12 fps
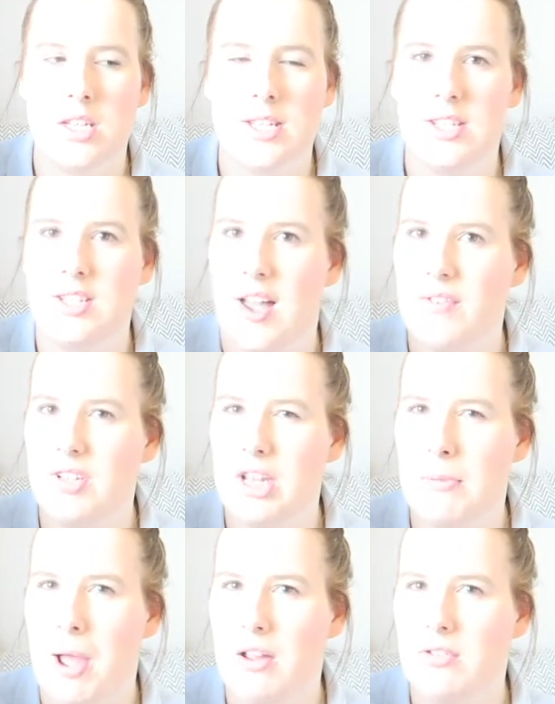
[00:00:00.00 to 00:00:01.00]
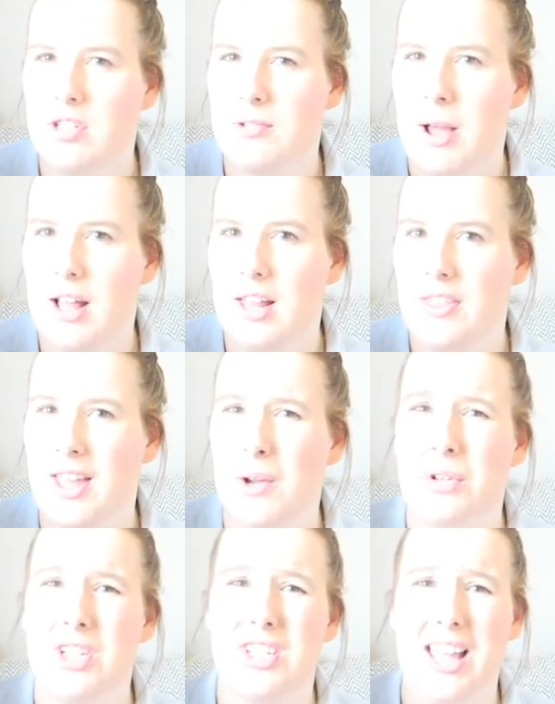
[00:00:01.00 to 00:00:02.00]
£70 as well, I think,
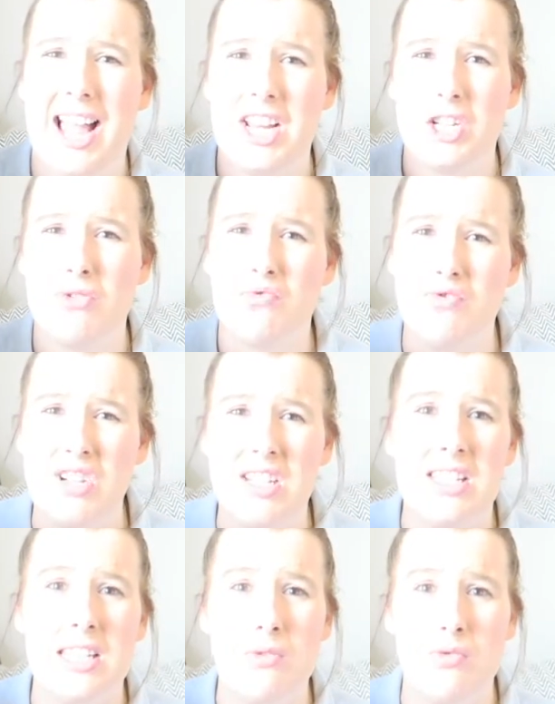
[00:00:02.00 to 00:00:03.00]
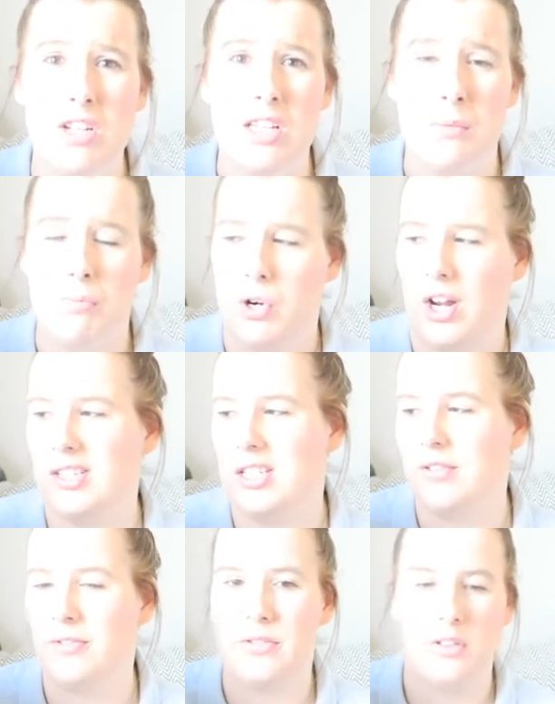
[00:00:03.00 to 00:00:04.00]
which is actually really, really
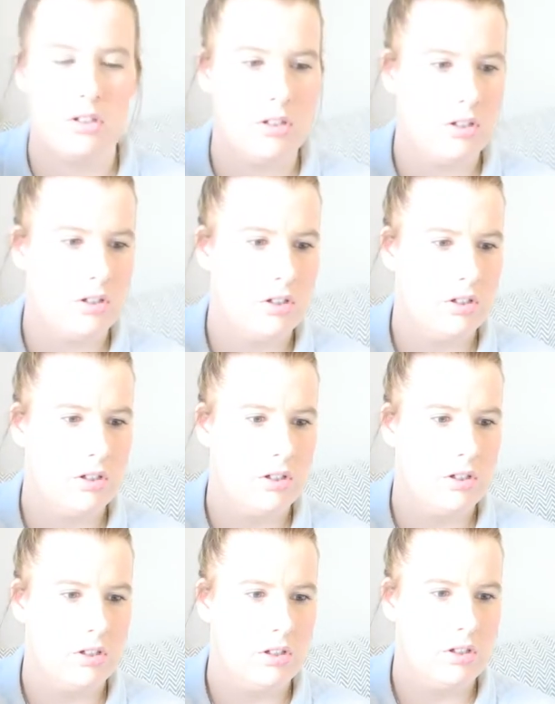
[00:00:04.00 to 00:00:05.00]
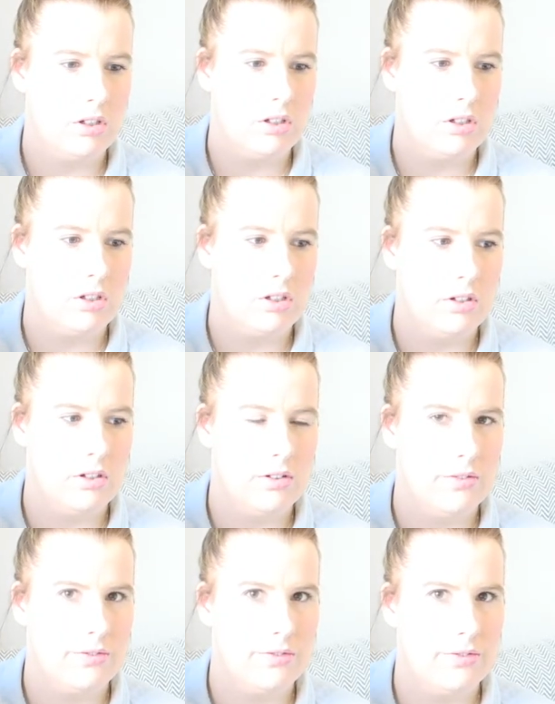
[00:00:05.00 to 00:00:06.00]
pricey.
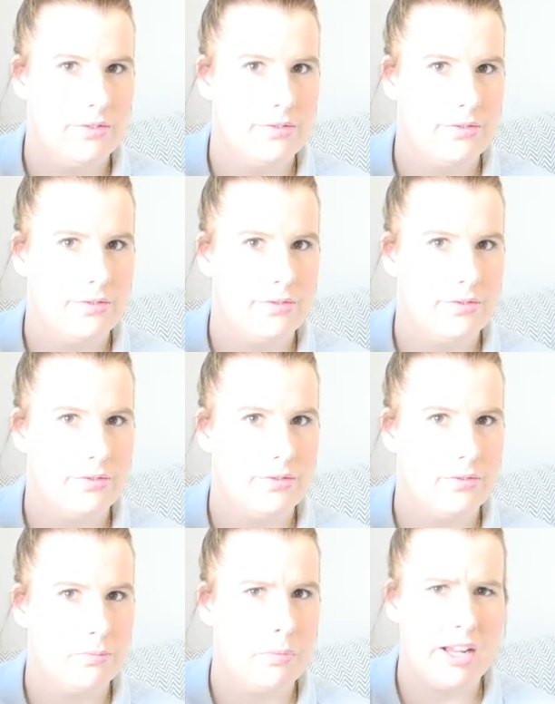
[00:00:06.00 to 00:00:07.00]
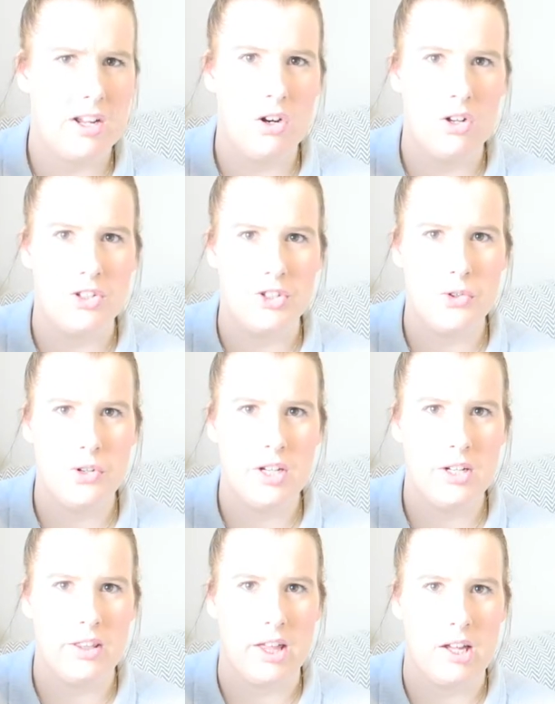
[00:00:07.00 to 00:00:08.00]
Oh my god, did you
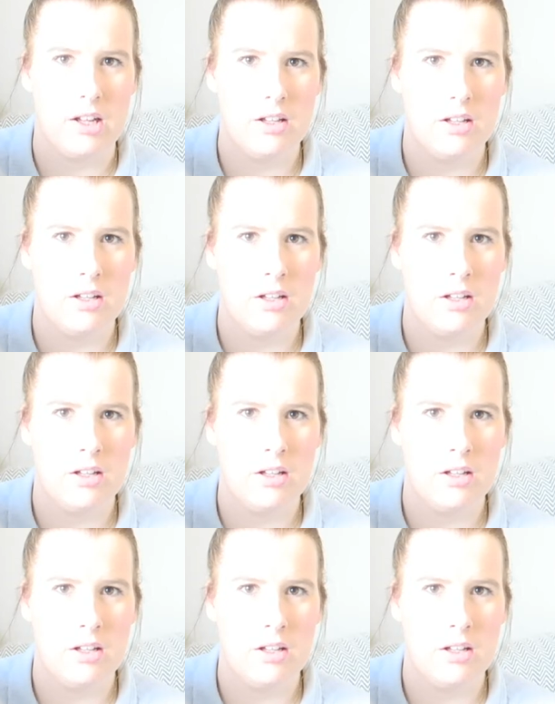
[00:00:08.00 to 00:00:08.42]
hear that?